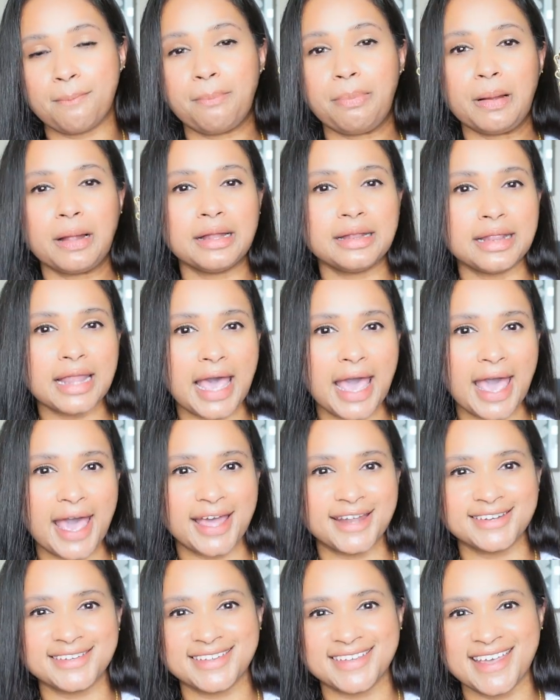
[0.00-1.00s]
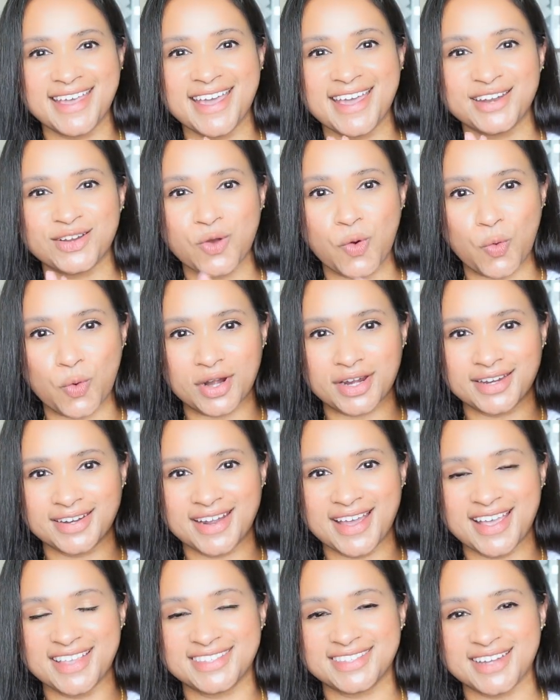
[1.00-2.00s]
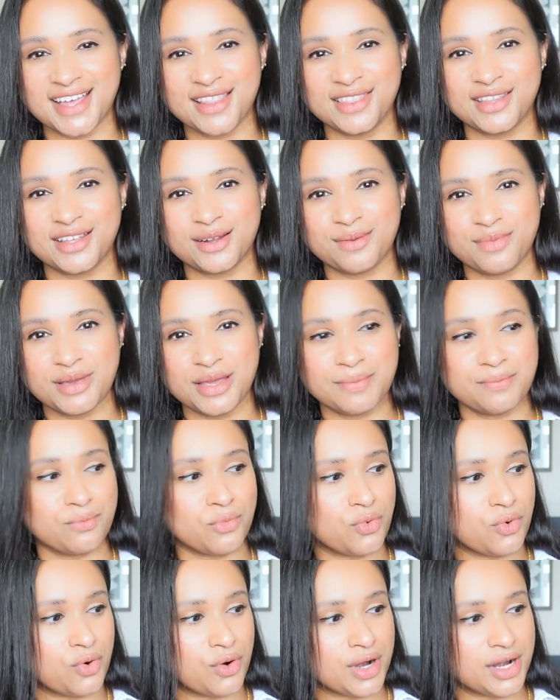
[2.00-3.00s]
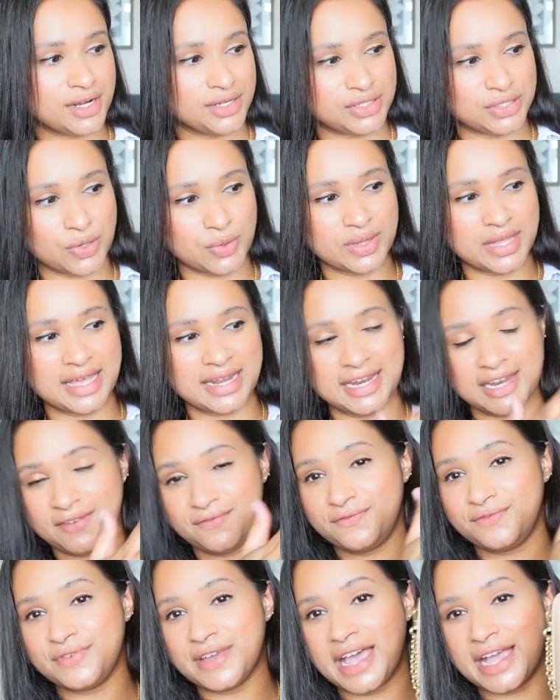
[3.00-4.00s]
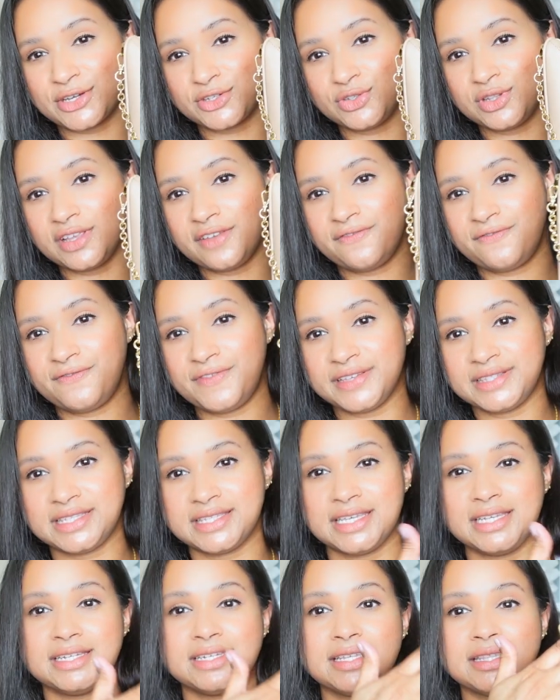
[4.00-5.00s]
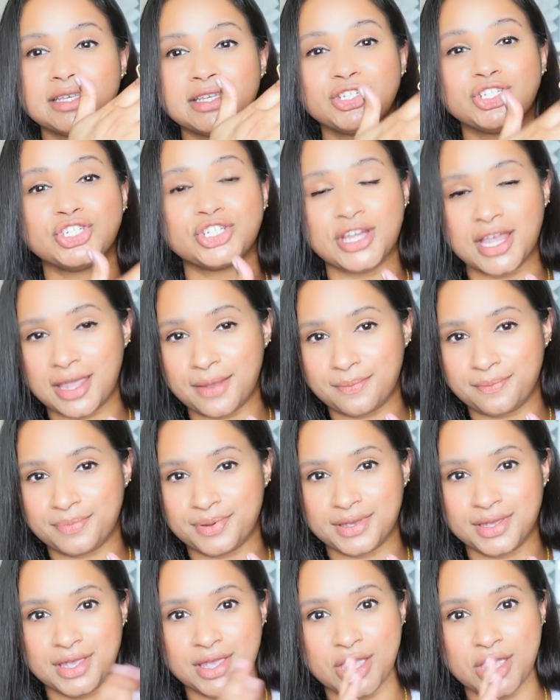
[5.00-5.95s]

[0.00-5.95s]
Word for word: planned and organized a little bit more so that it actually fits into this shape.